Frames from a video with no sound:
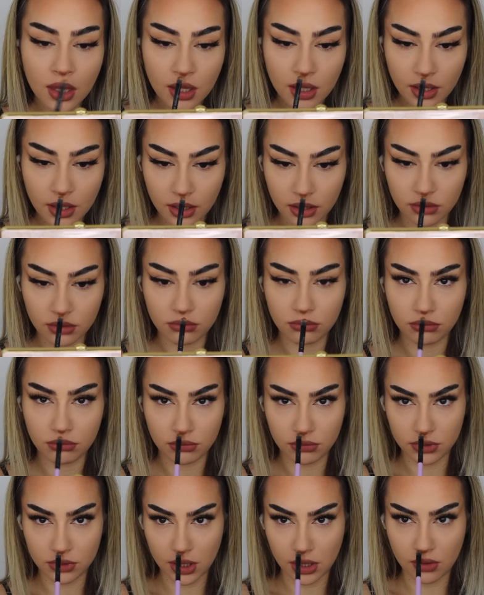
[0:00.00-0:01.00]
like
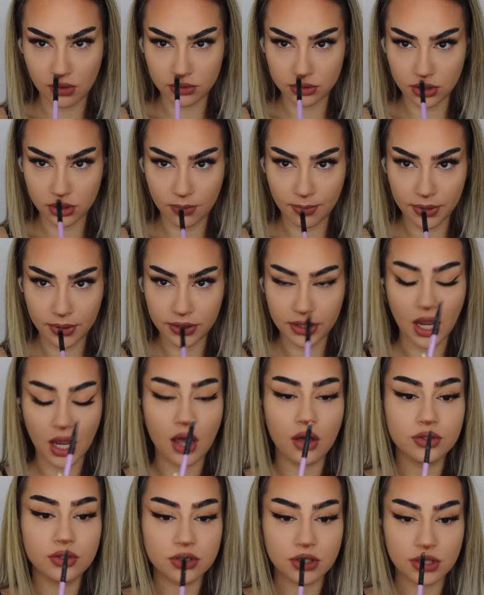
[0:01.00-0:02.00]
that goes a little bit down, so